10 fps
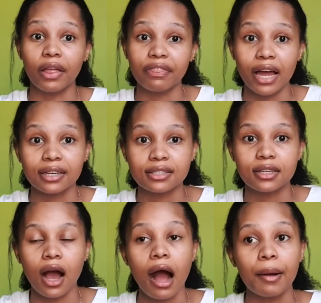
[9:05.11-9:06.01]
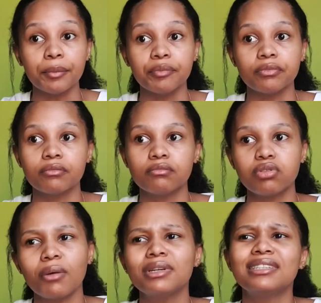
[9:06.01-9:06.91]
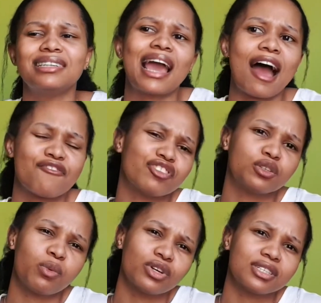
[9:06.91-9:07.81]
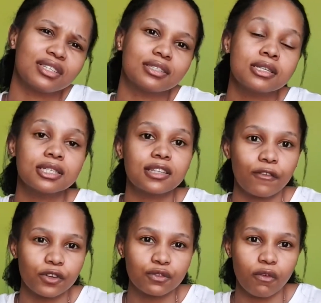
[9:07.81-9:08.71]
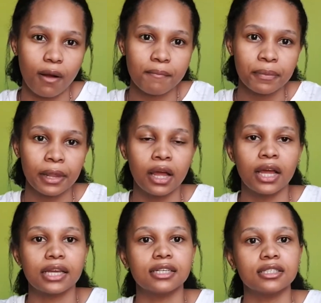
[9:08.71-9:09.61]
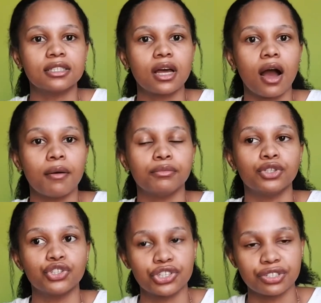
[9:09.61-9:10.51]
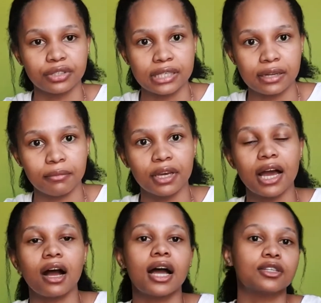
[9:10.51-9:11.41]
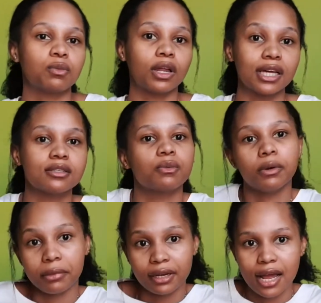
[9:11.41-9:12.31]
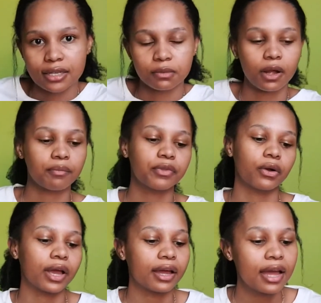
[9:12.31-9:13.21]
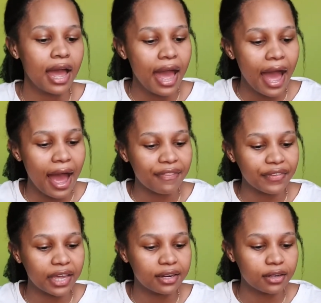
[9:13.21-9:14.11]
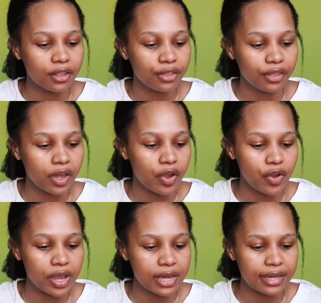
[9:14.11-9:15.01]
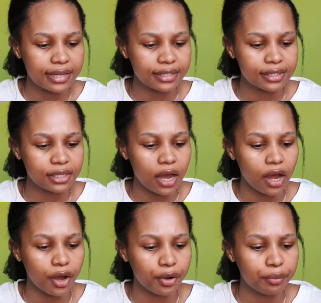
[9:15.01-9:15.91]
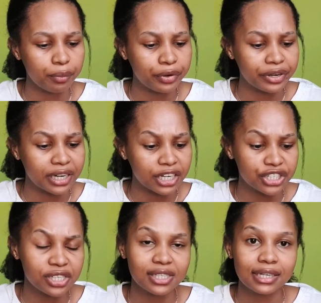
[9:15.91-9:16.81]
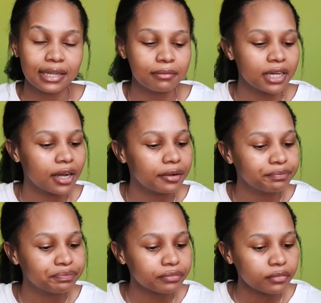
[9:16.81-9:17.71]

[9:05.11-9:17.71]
one that probably the average person suffers from, is nutritional anemia, as well as women as well, okay? And then there is pernicious anemia,